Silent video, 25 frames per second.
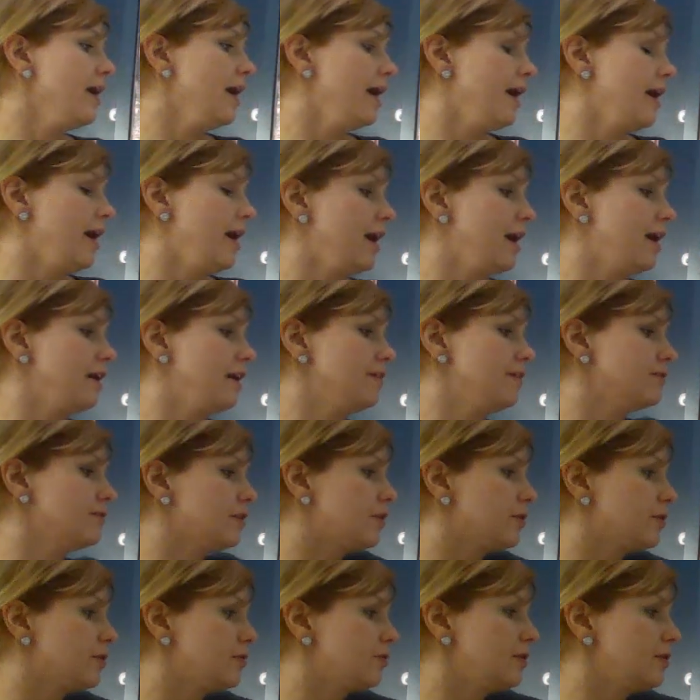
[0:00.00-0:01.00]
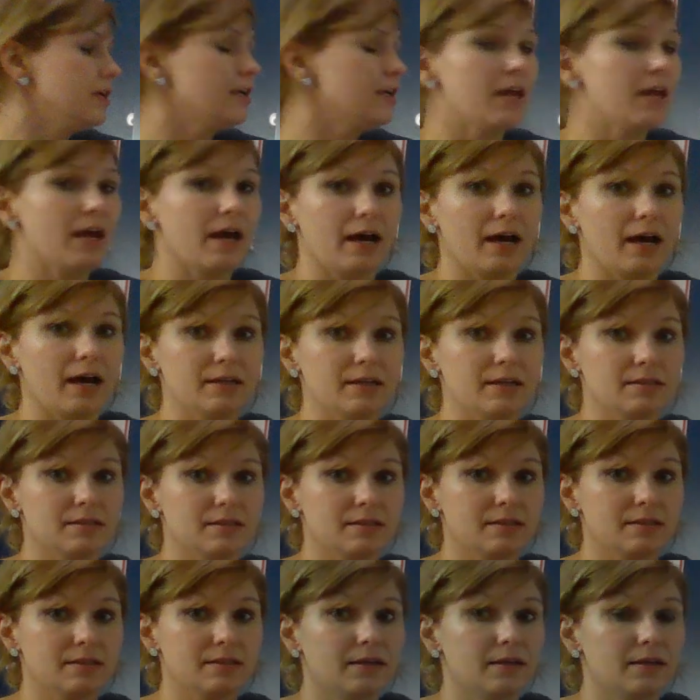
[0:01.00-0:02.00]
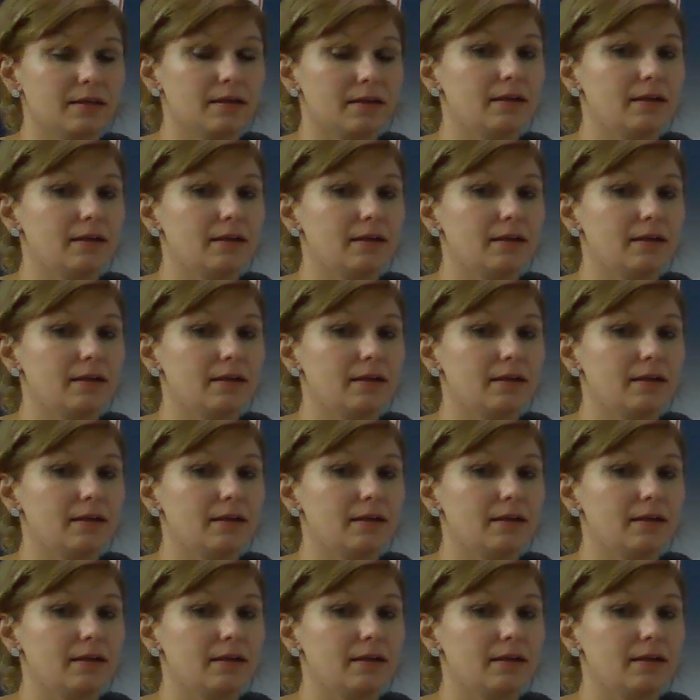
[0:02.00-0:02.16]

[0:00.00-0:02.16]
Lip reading: have 3 cats